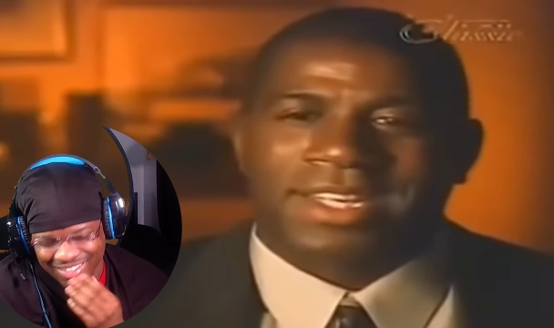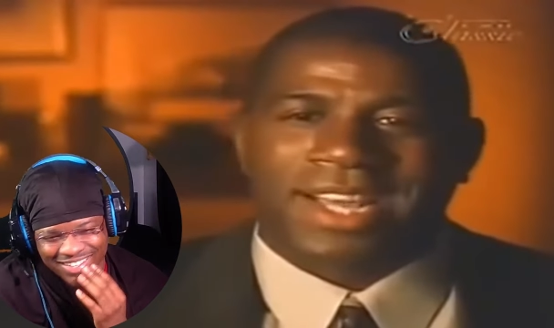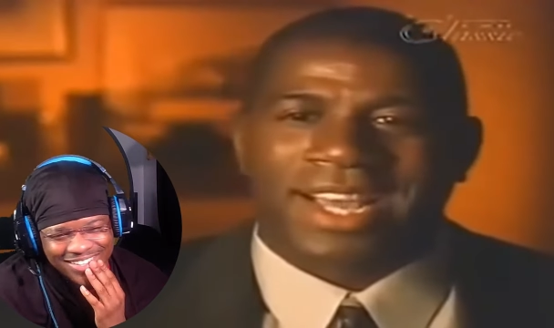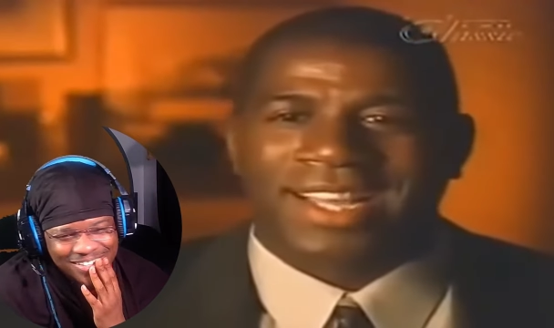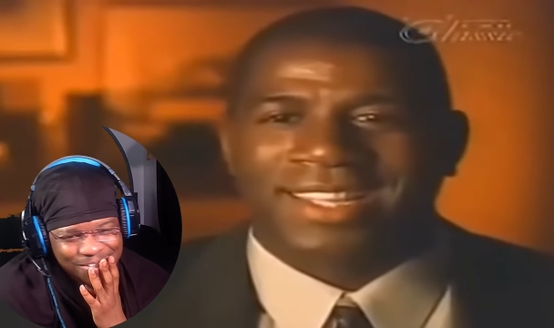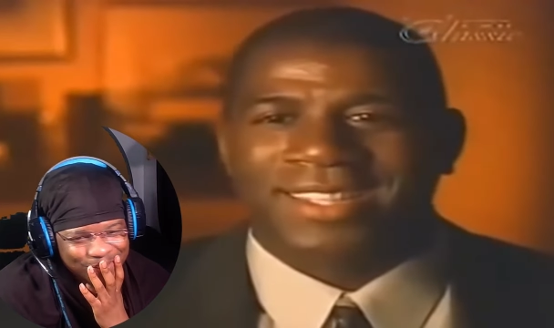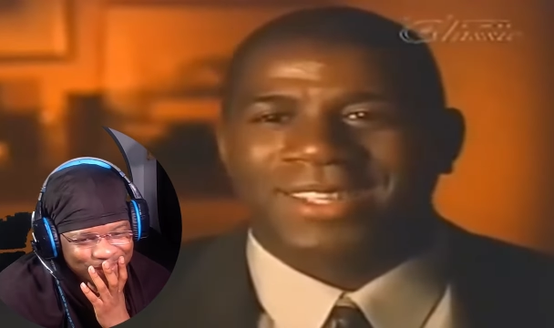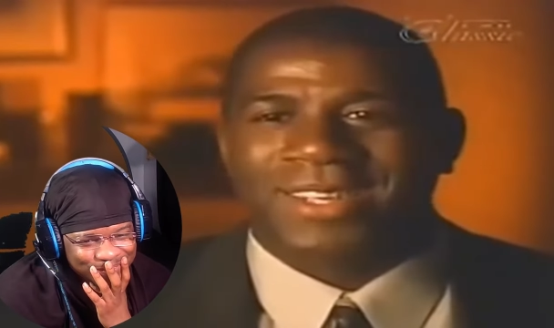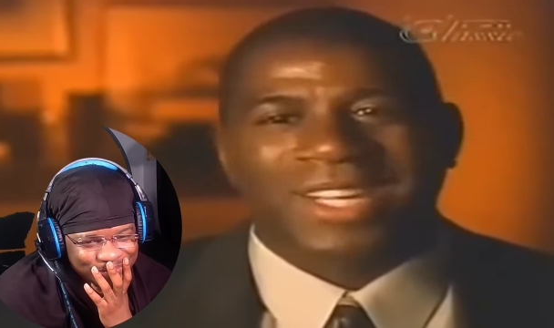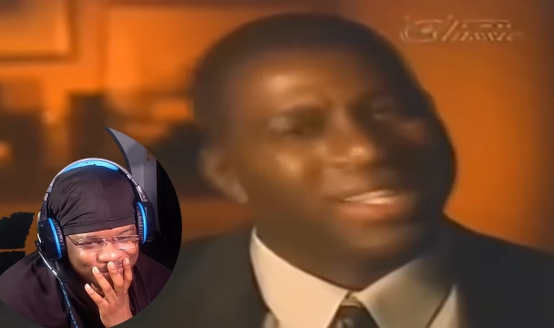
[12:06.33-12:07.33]
Speaker 1: want to hear that.
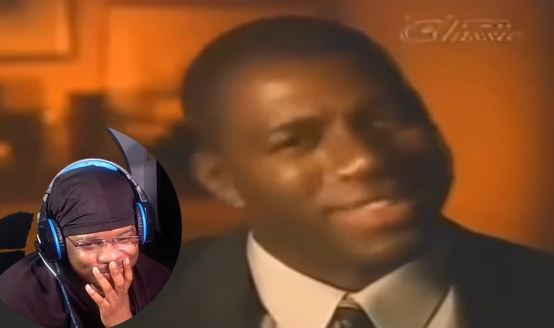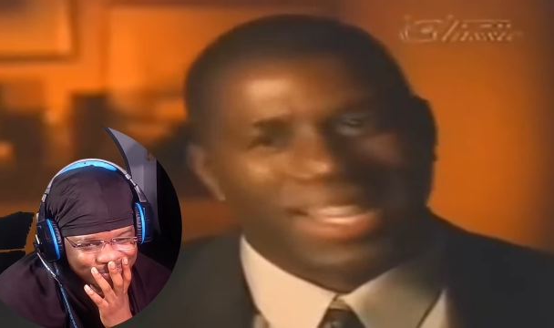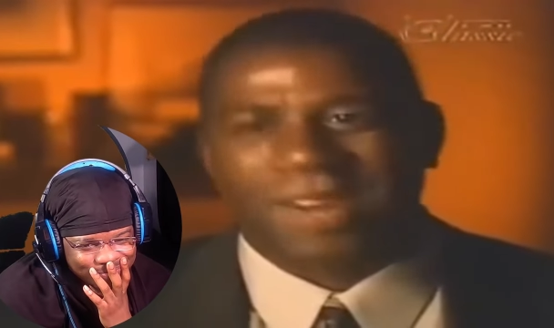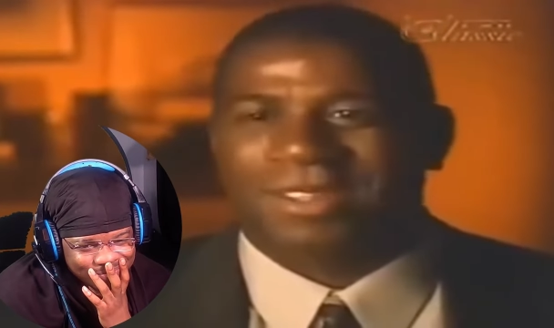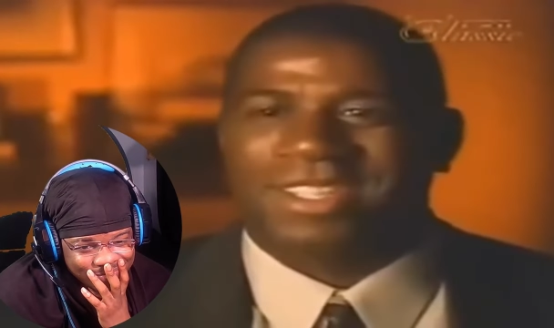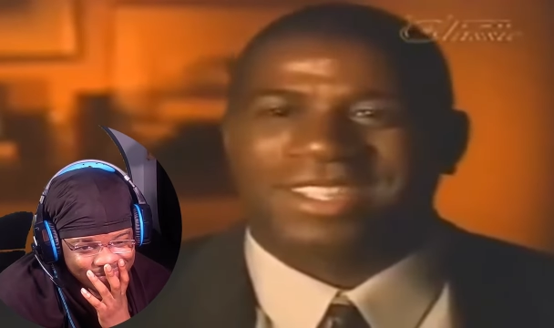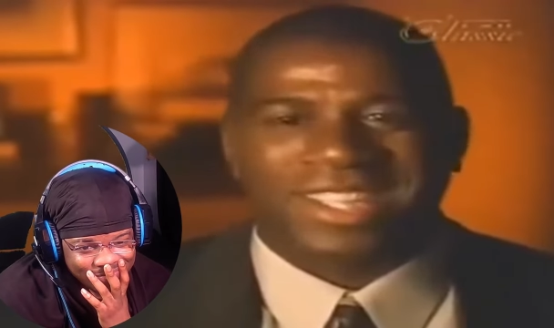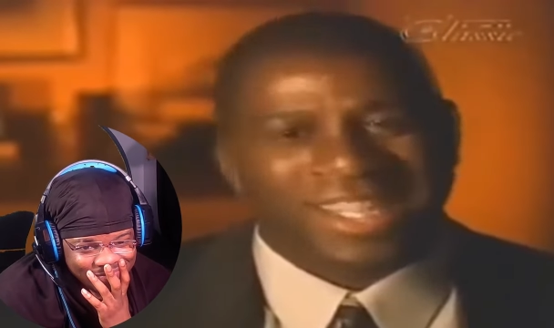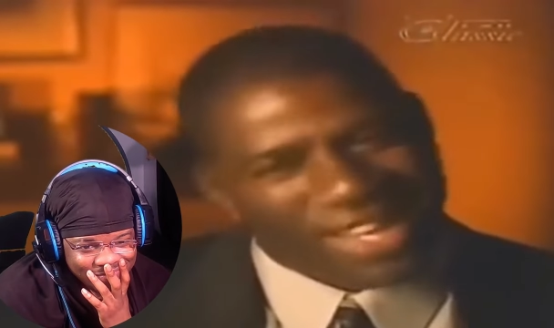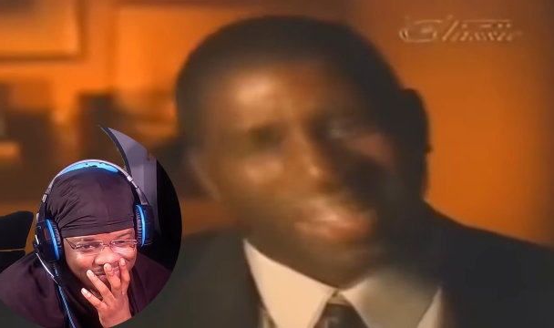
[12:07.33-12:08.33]
You know, that's
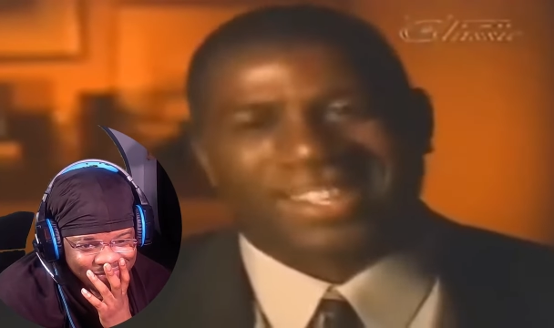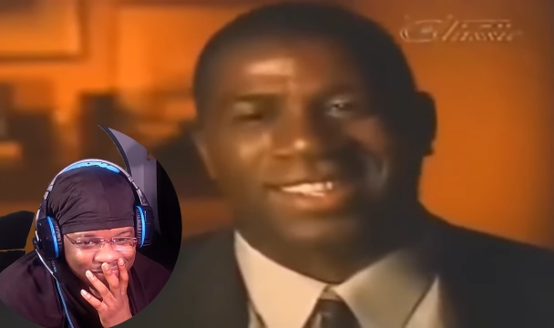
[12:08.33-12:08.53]
Celtics and the